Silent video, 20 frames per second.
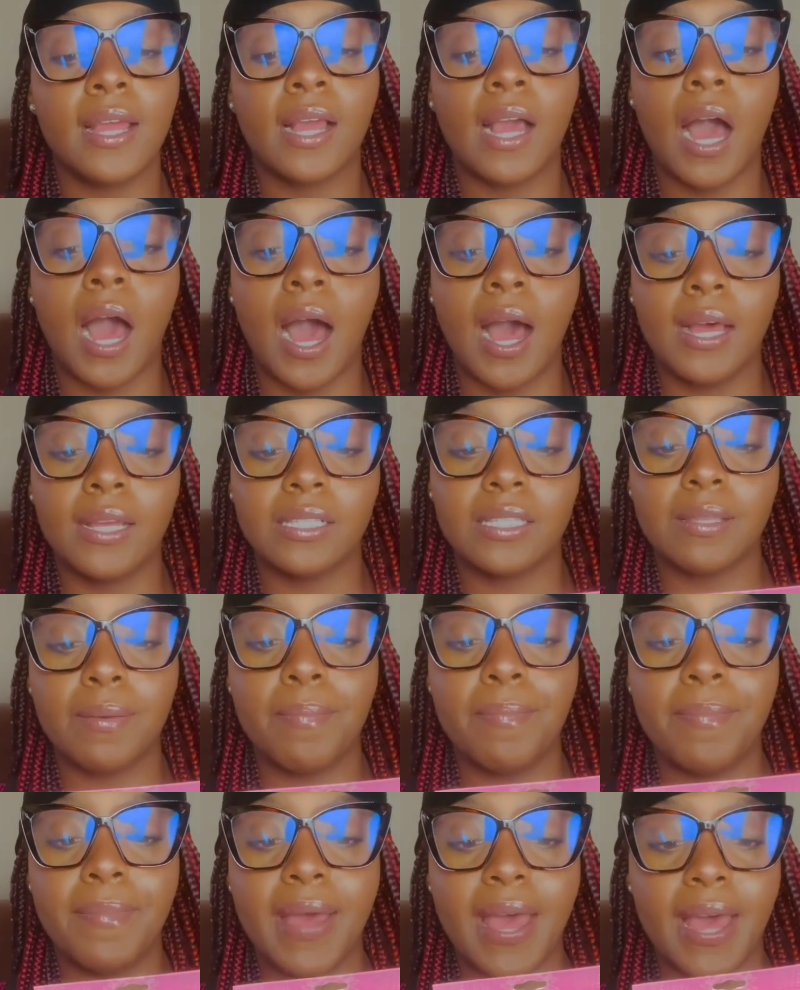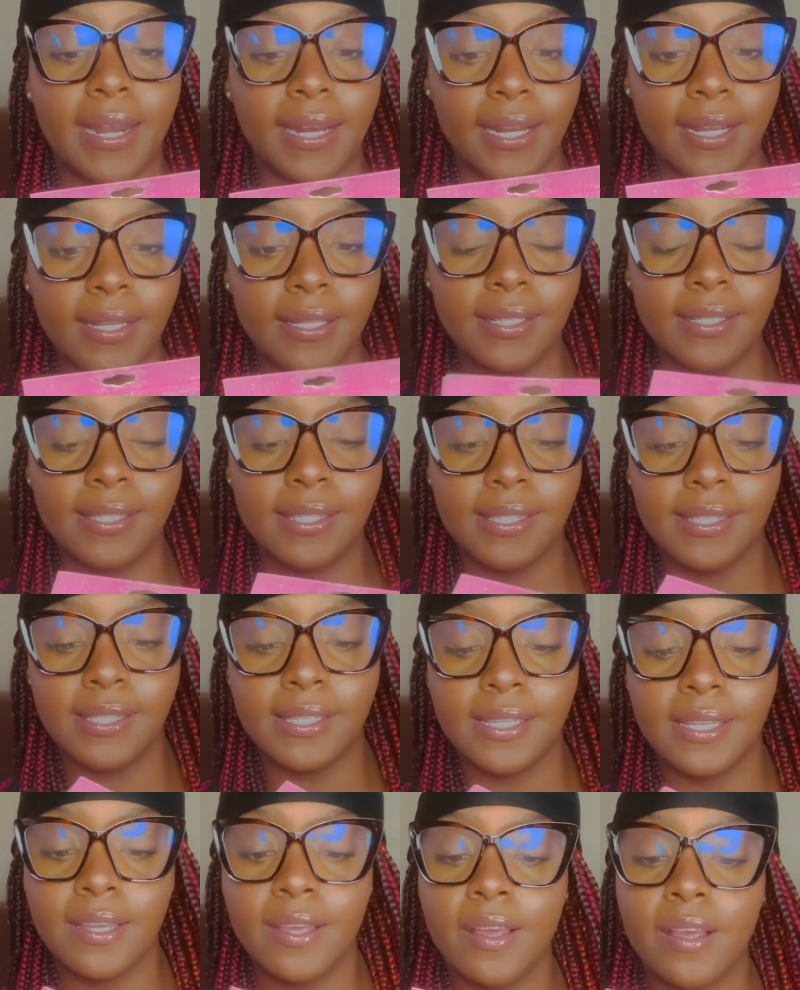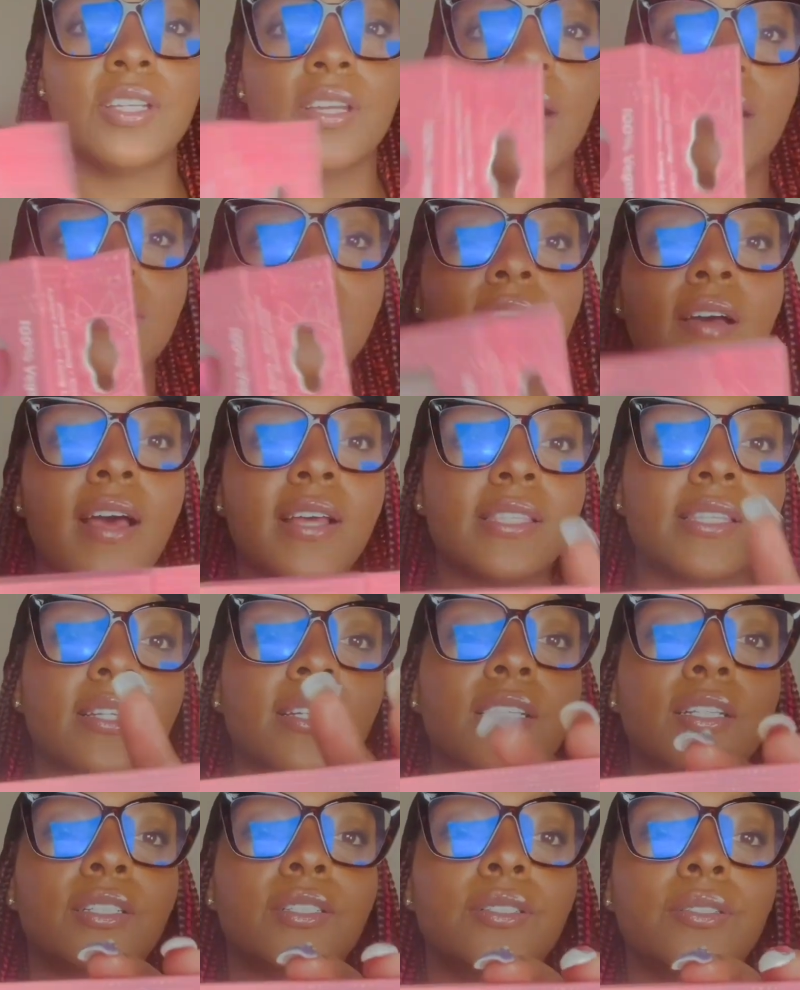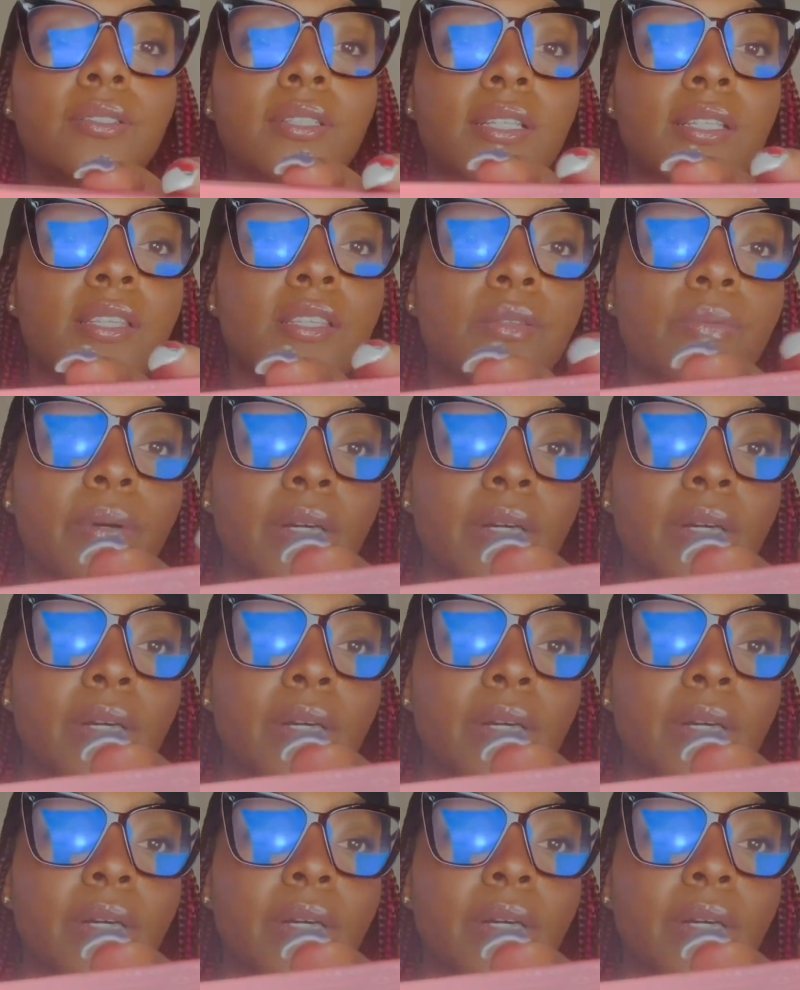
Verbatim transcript: Cosmetics. It also has a glue. This is what